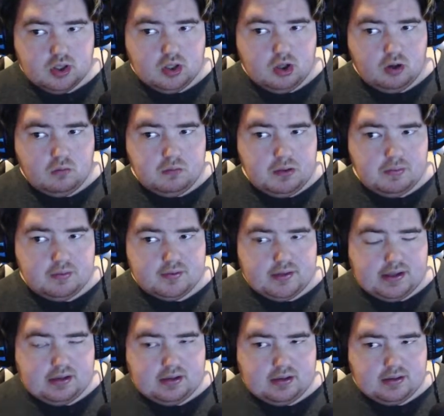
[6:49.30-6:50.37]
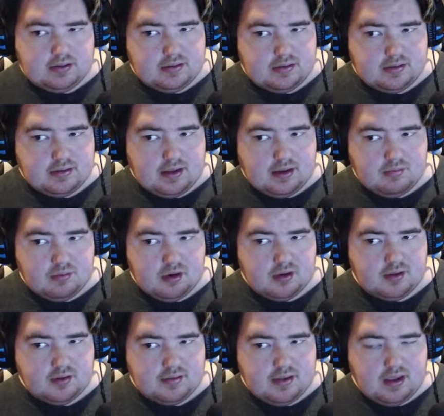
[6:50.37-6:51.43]
Old people, is that is is that wrong to
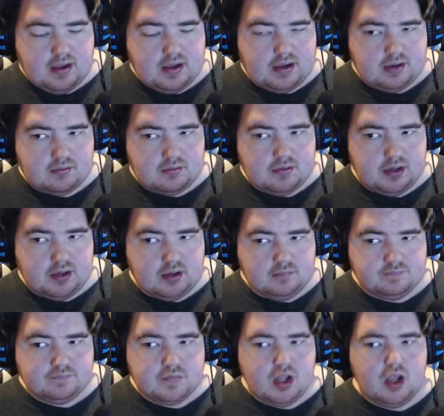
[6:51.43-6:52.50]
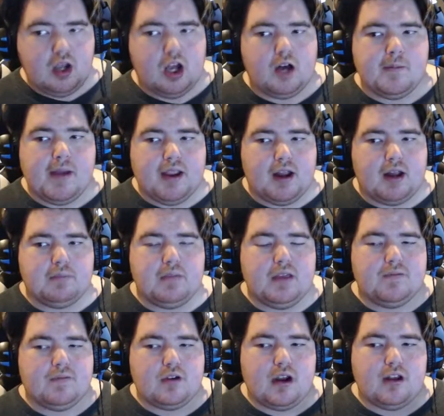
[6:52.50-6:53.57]
say? I don't really know. Oh my god, me
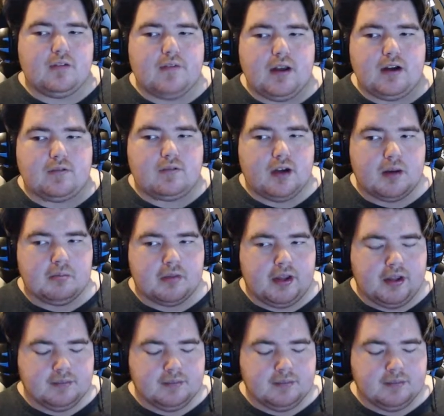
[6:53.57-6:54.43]
trying to find a freaking play